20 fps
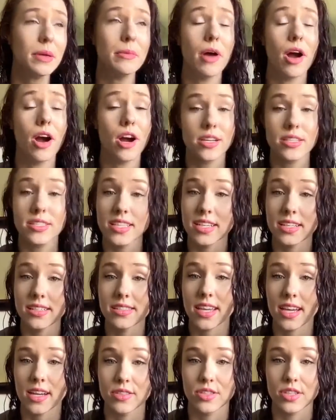Our sales
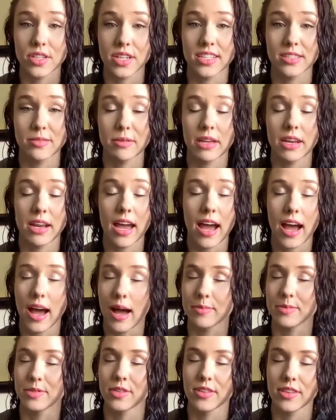counselor has been
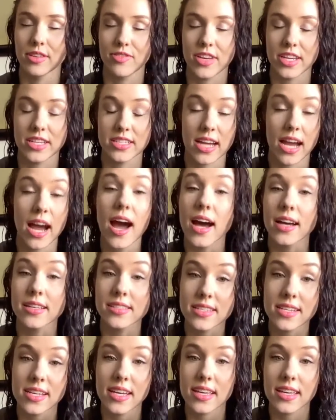absolutely
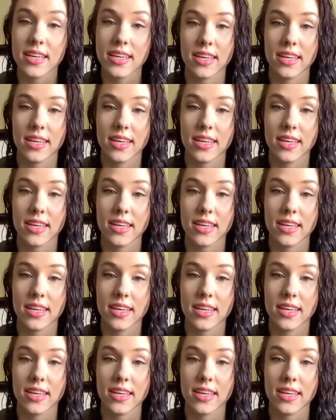fantastic.